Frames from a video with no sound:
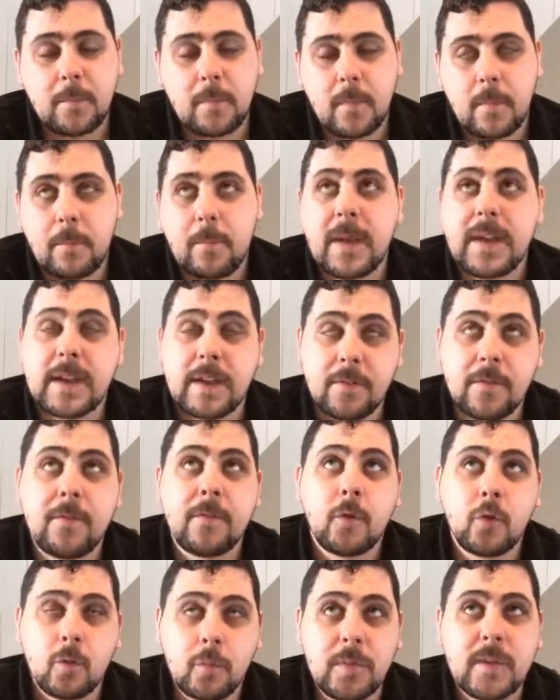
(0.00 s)
make
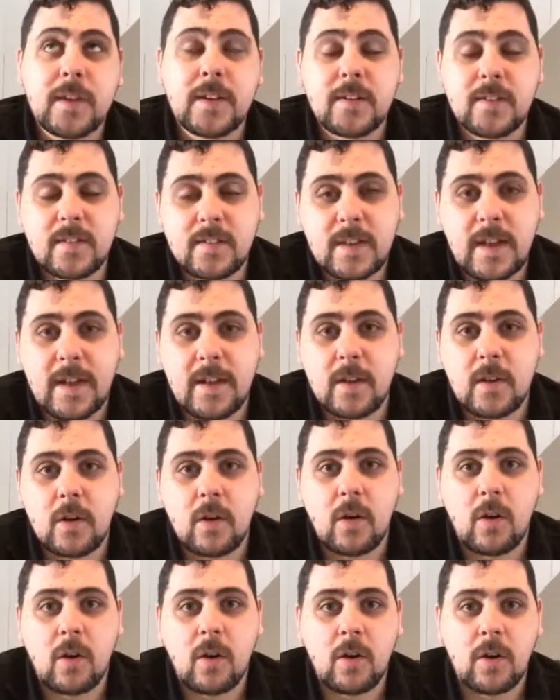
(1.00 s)
informed consent
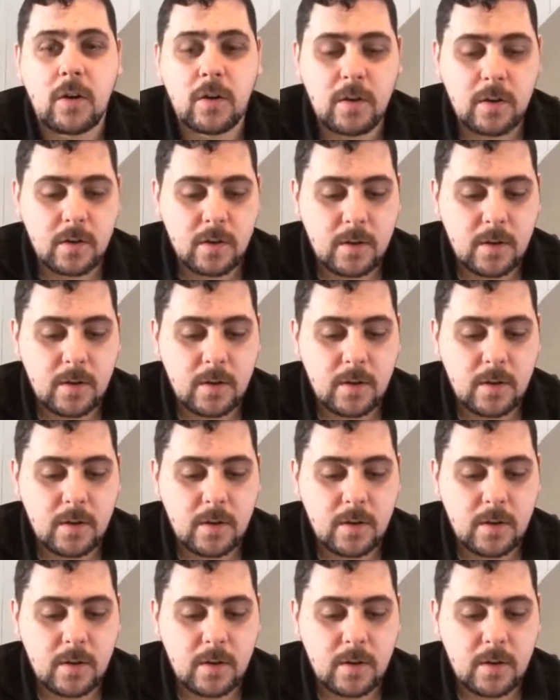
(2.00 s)
on